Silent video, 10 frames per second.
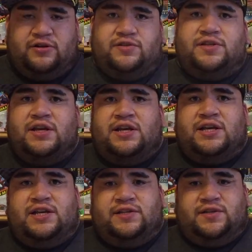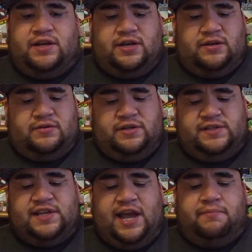or his
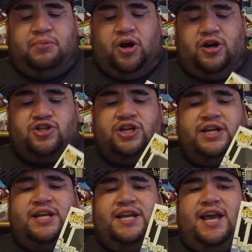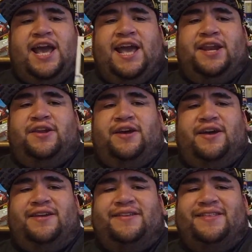sand barge, and
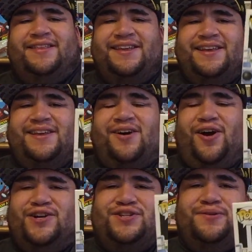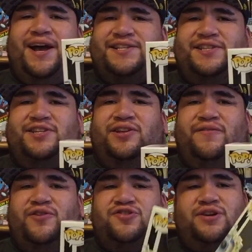R2 has to
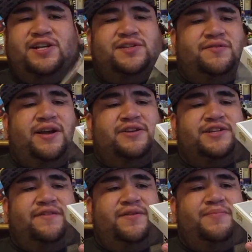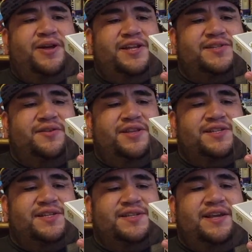deliver drinks around to everybody. So
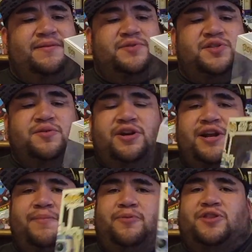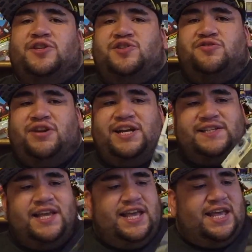this is him suited up with his
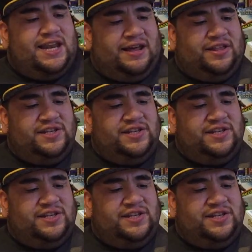drinks. Now